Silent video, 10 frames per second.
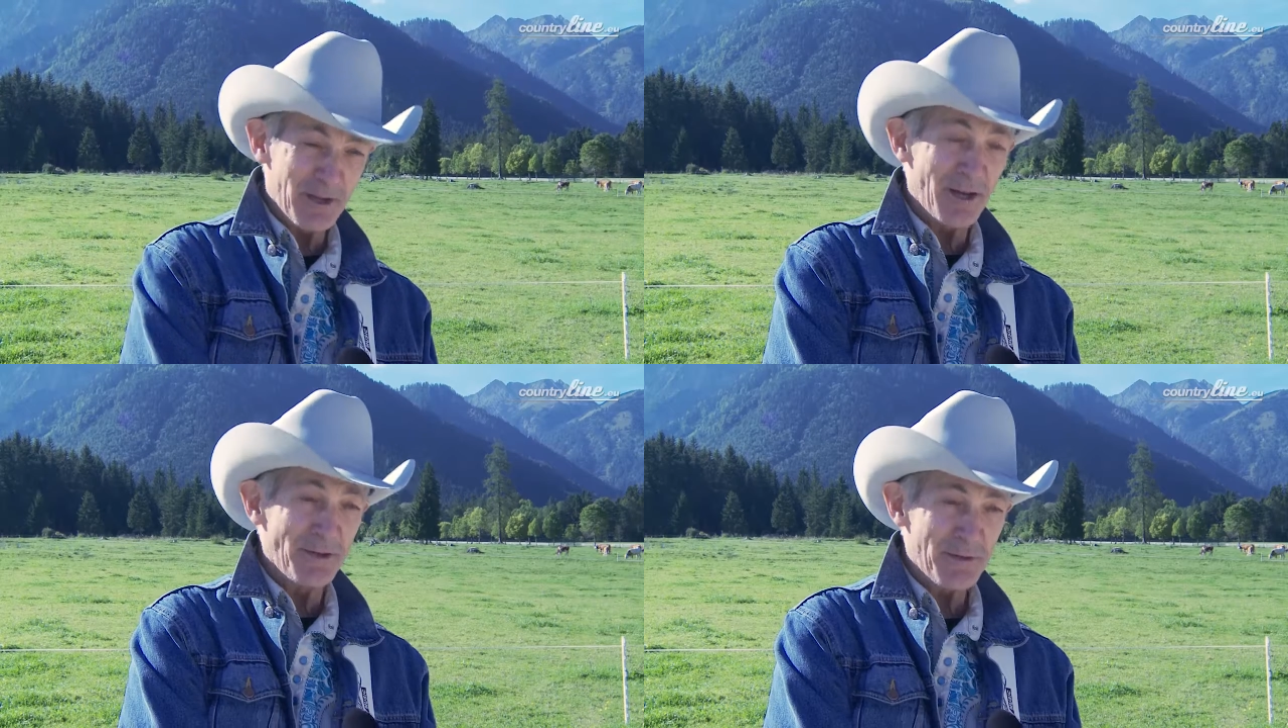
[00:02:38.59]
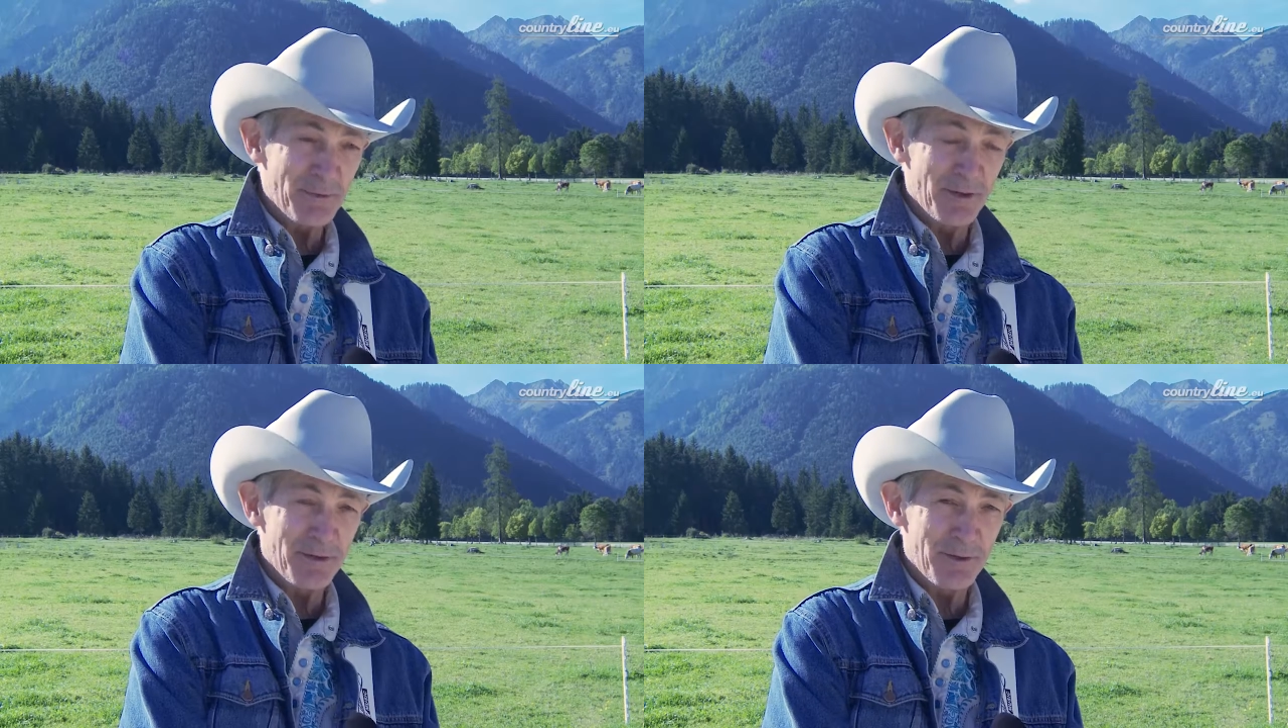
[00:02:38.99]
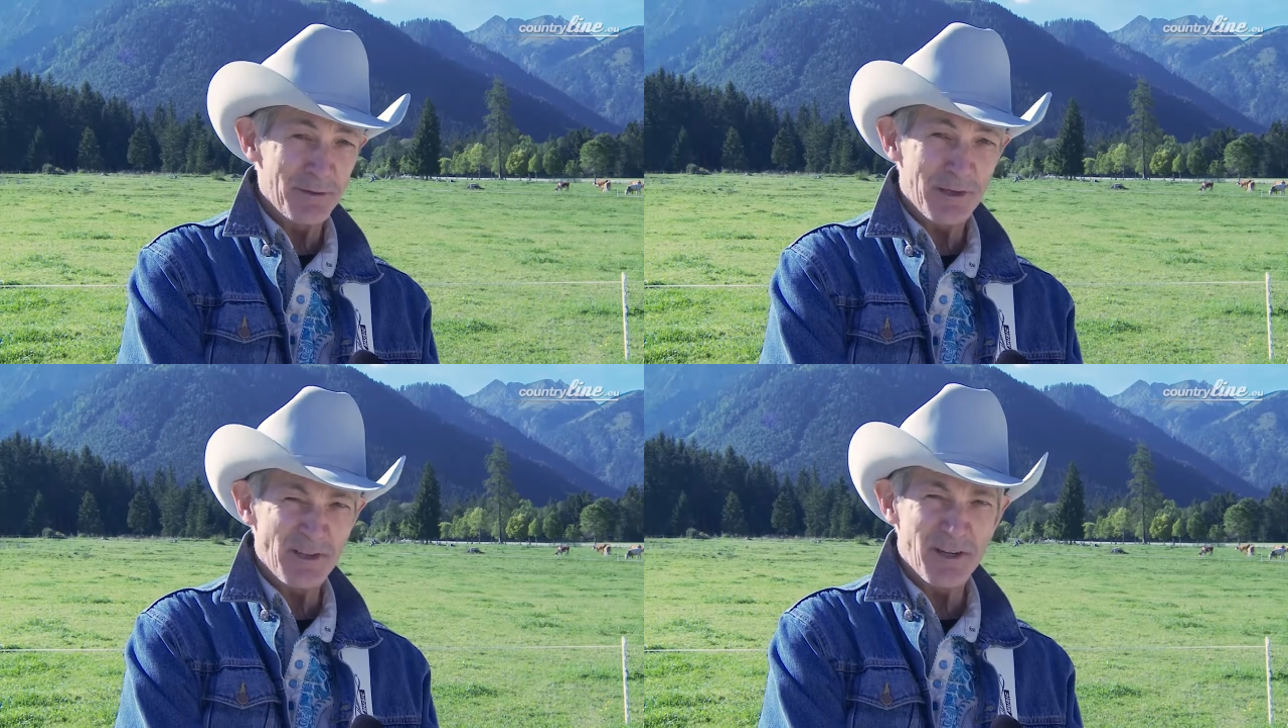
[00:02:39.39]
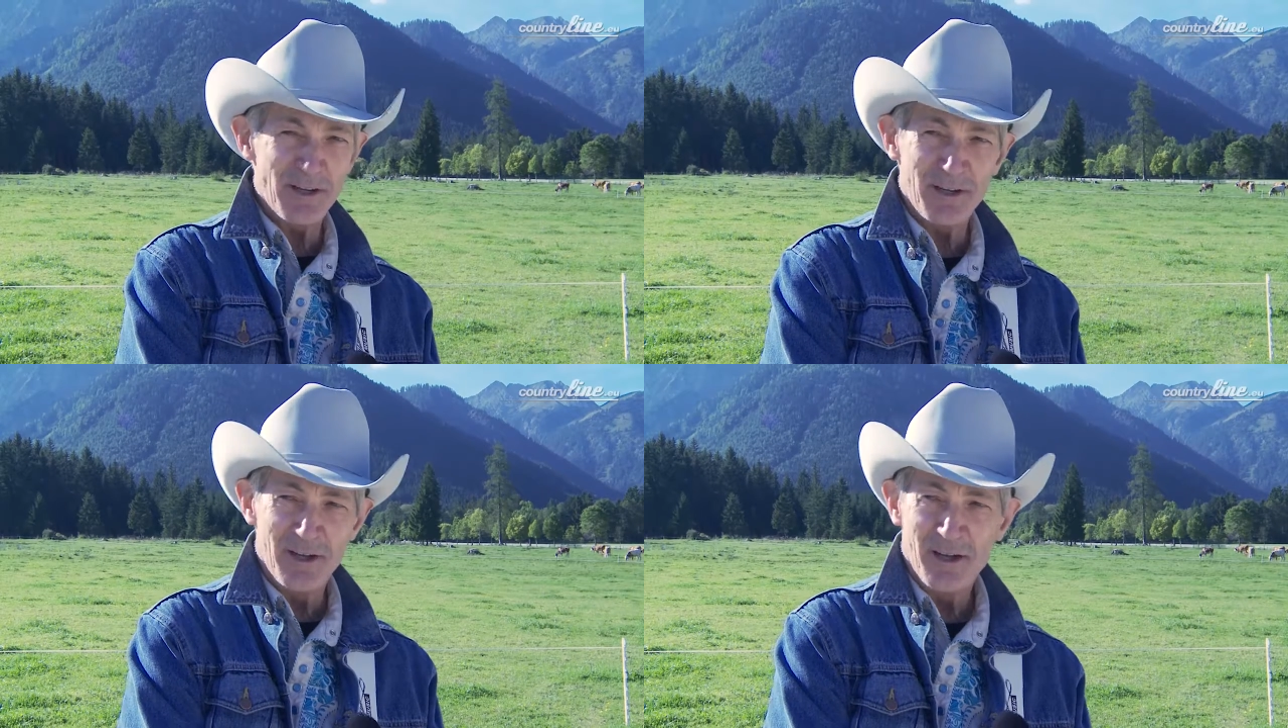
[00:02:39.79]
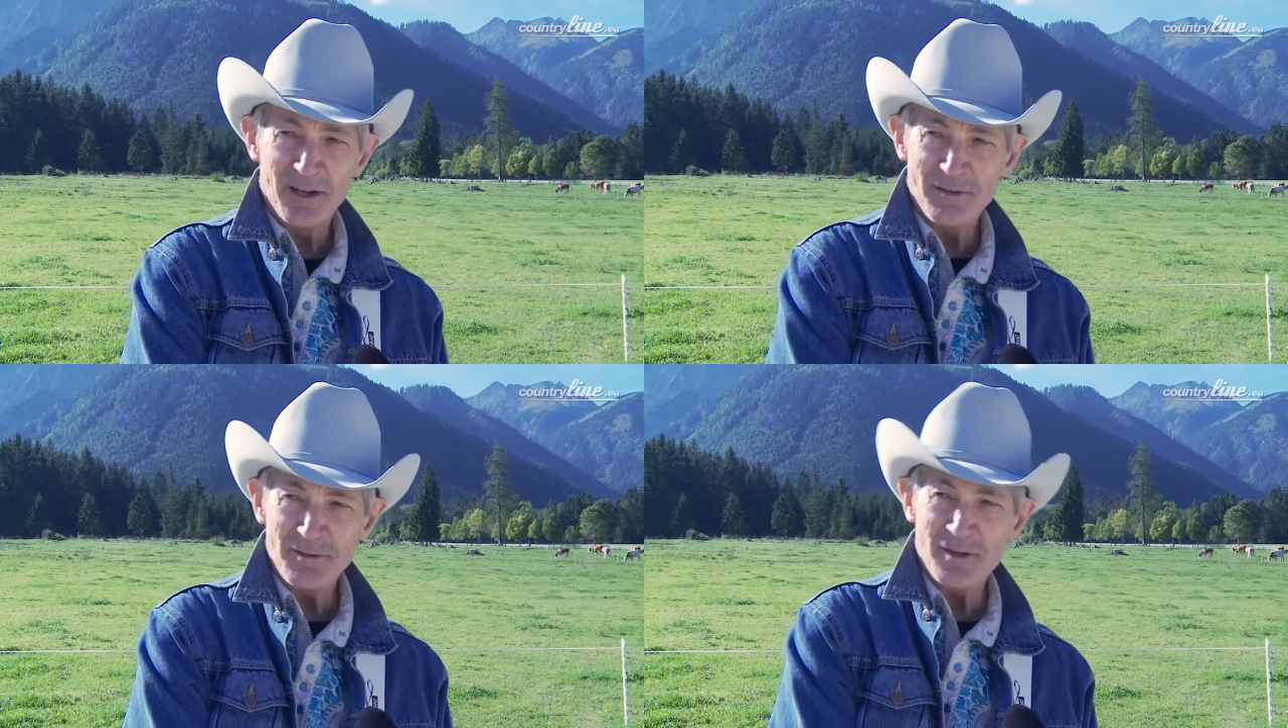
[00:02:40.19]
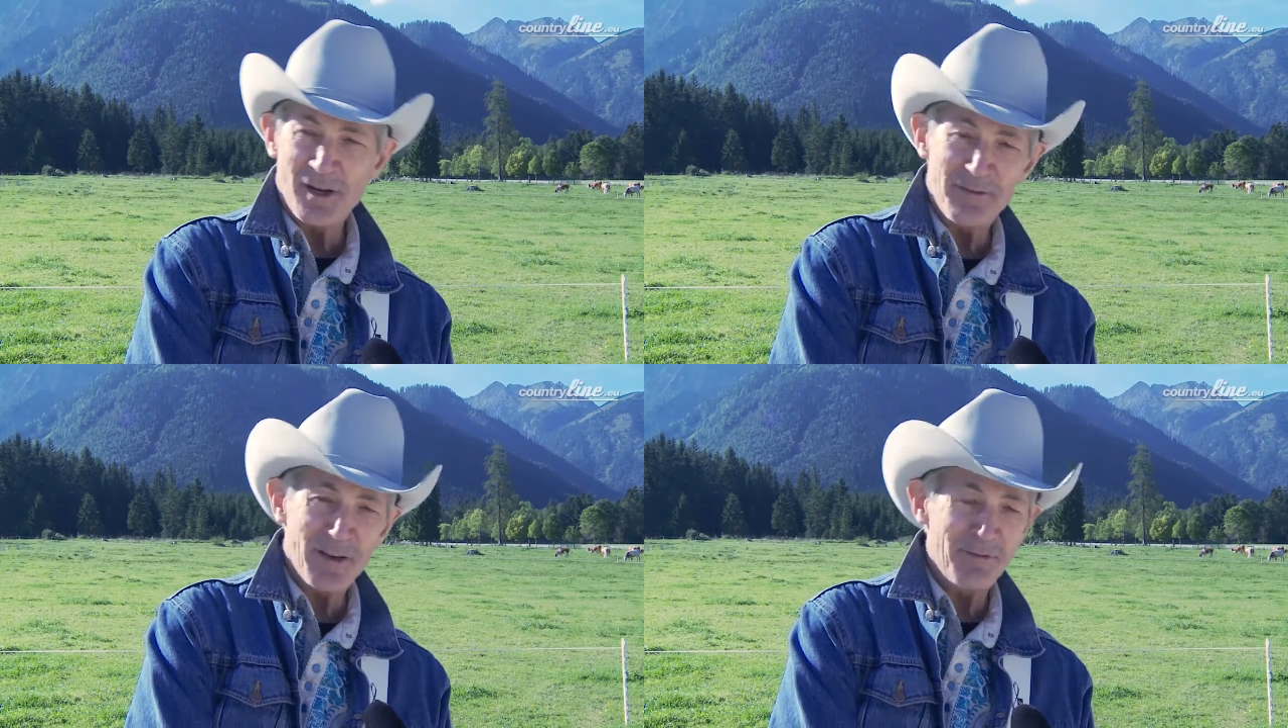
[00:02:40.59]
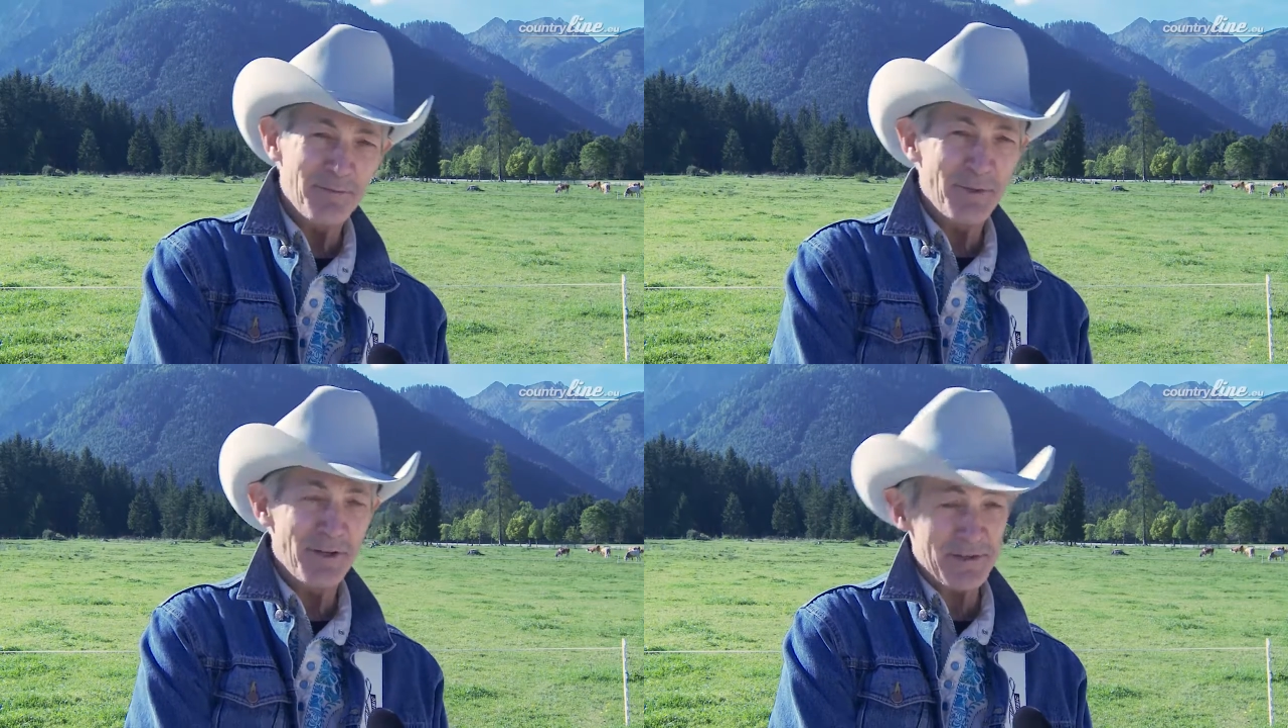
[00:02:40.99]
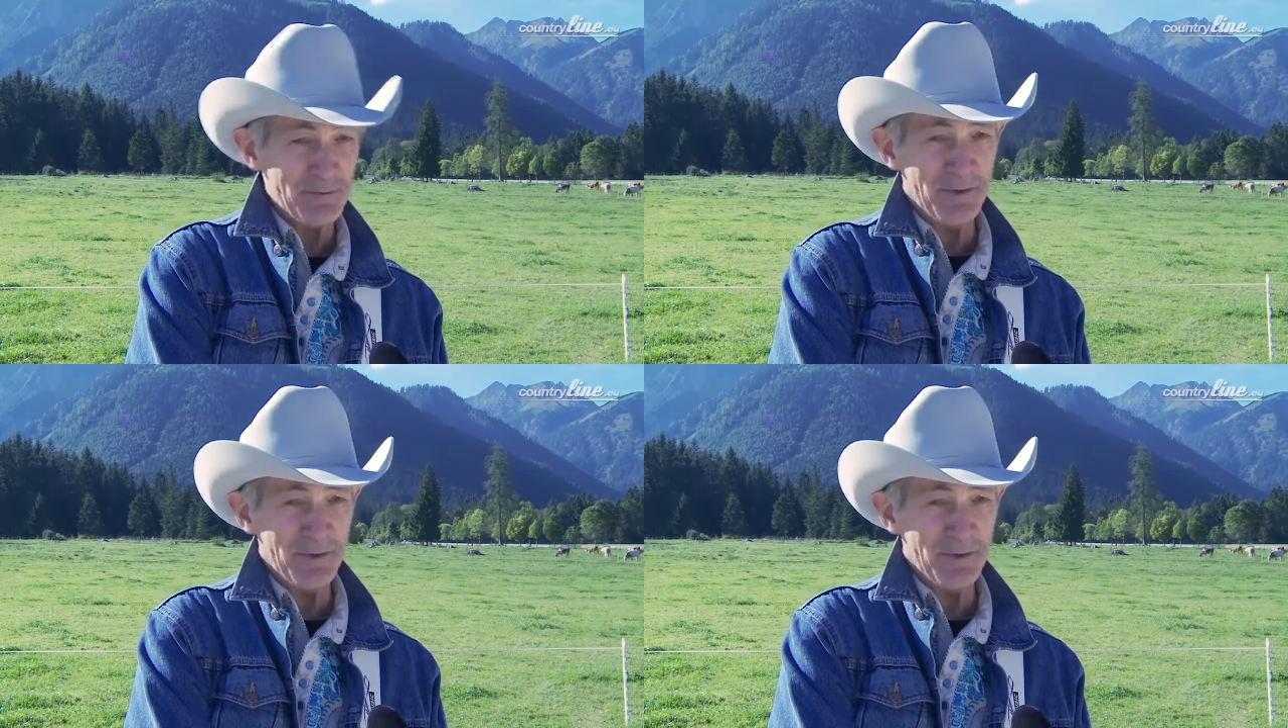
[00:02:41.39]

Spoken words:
honest with you, because you know, this is